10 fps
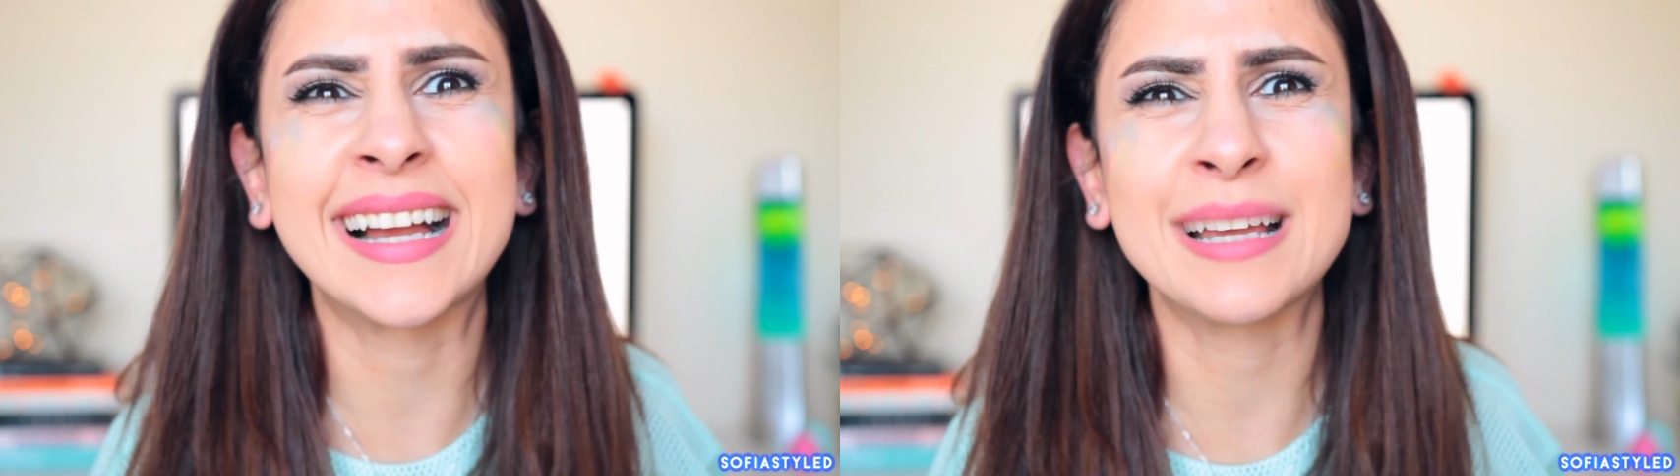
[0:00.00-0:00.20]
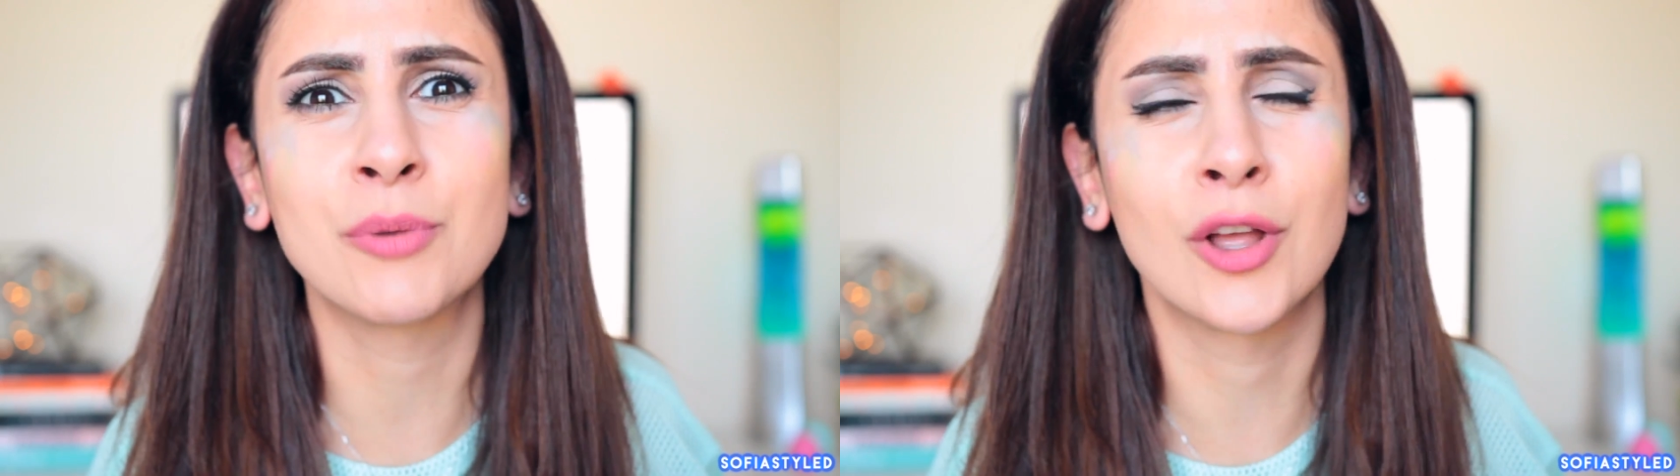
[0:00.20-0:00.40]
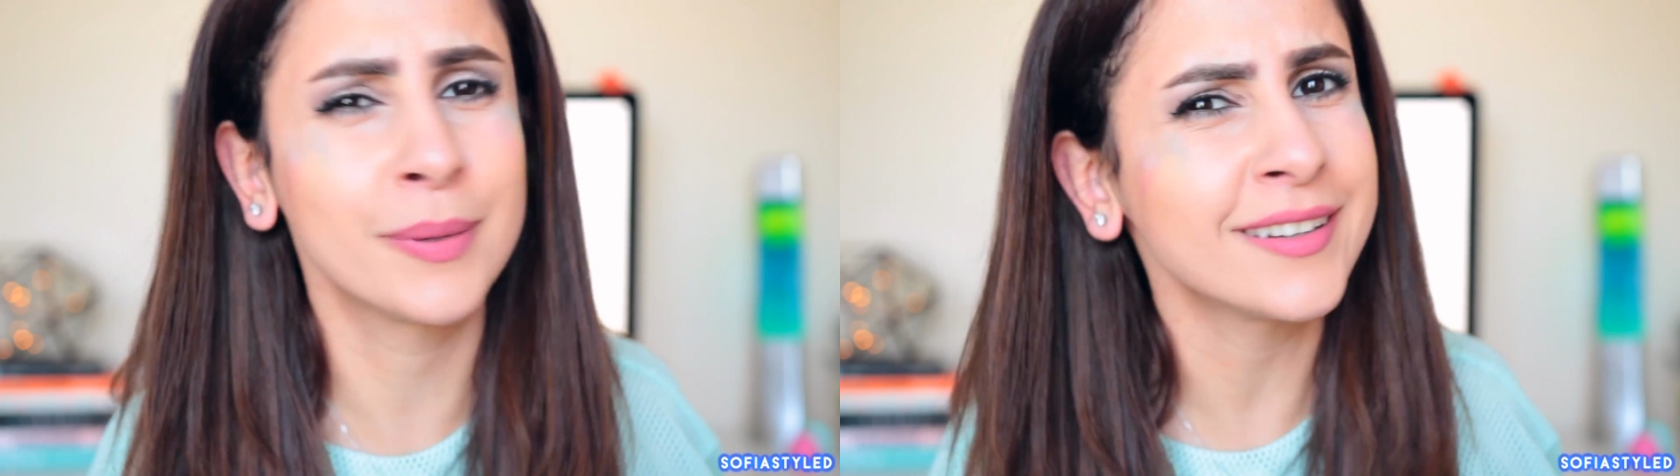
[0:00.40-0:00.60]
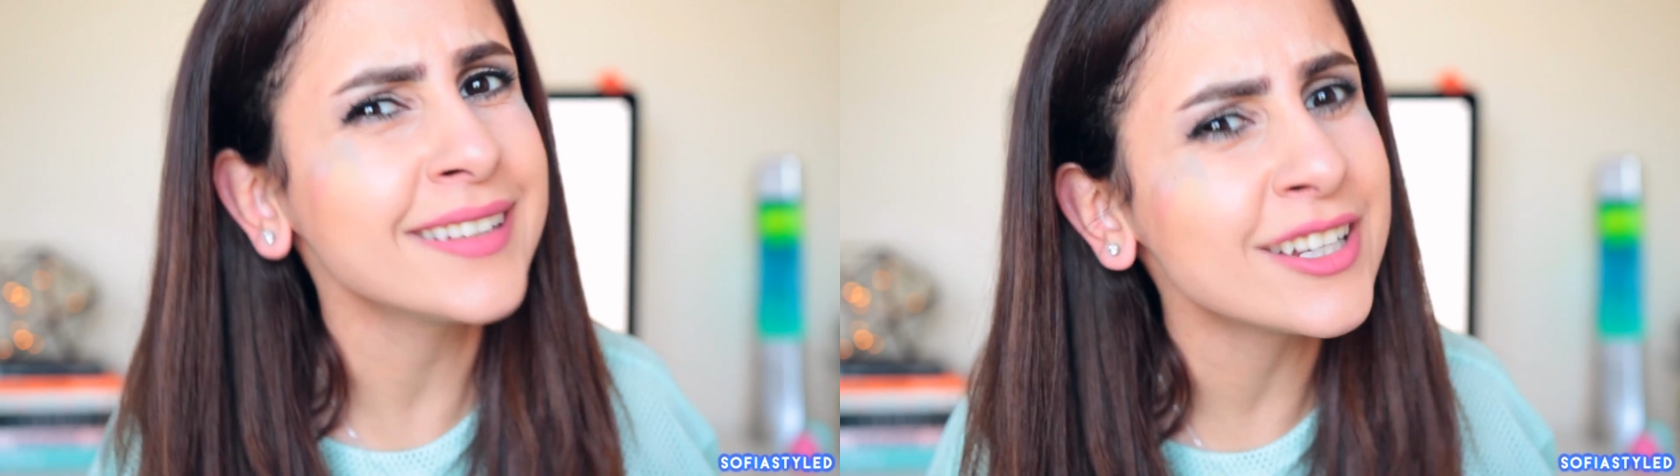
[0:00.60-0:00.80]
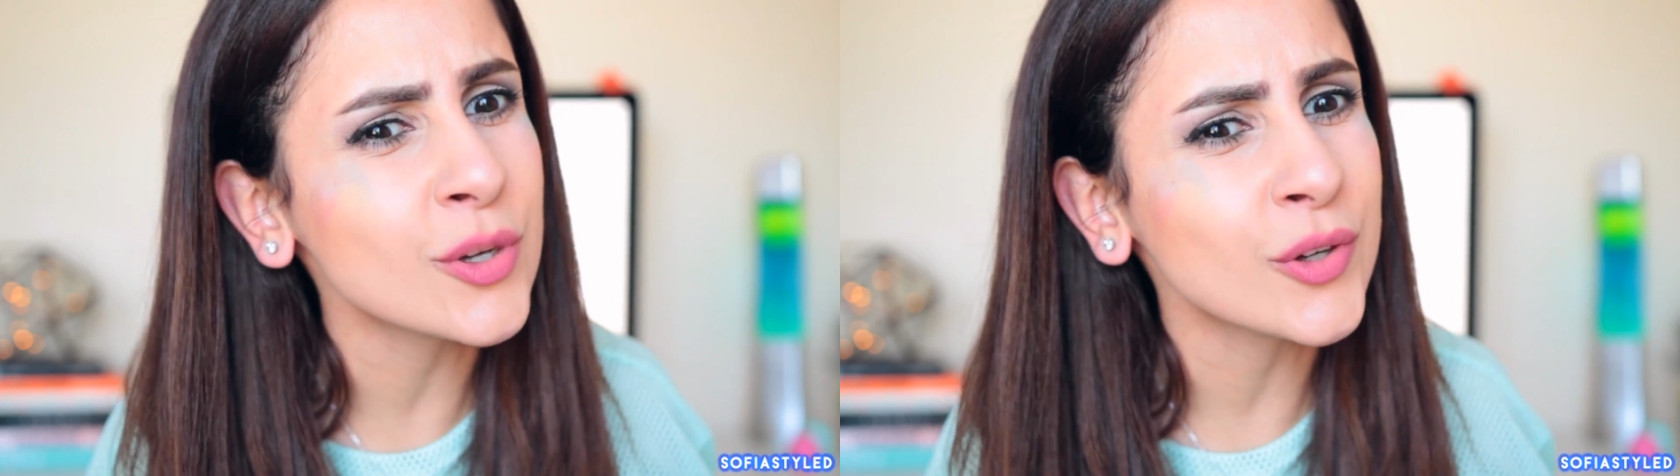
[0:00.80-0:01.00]
eyeball.
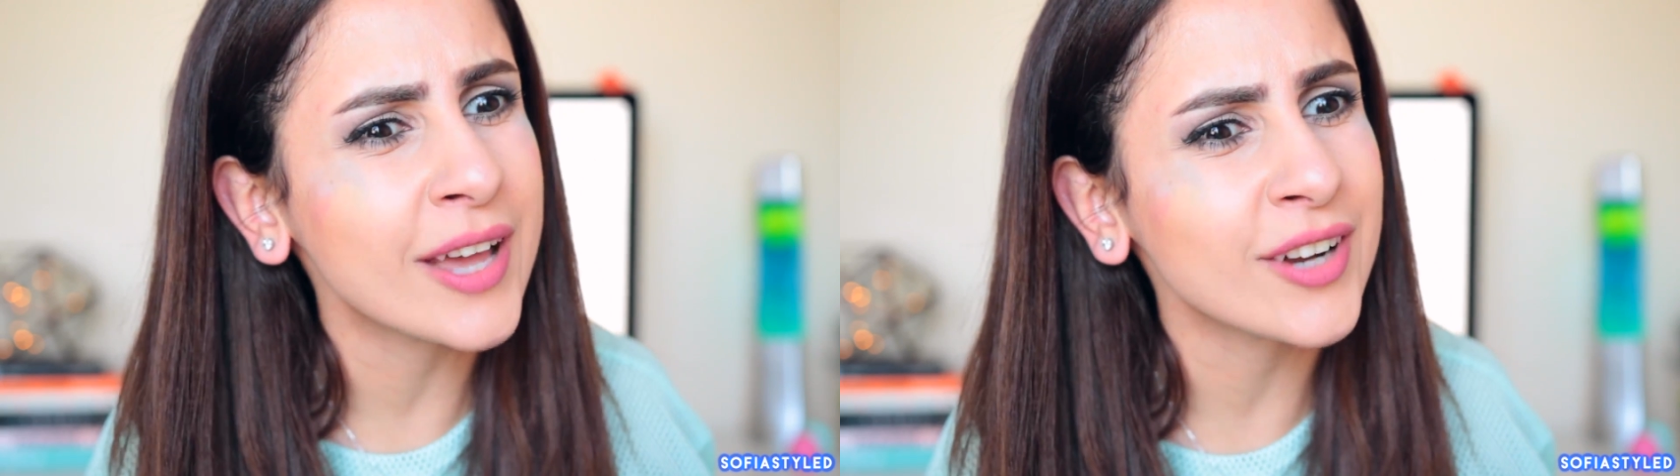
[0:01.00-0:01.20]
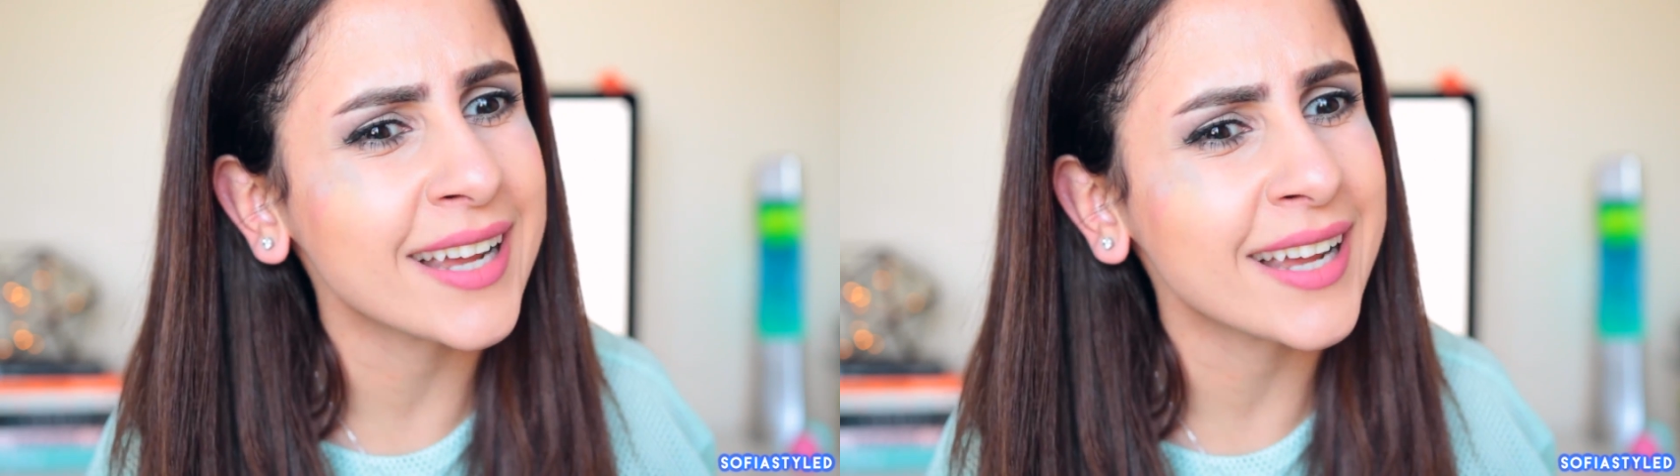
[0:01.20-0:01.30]
Apparently I don't know how to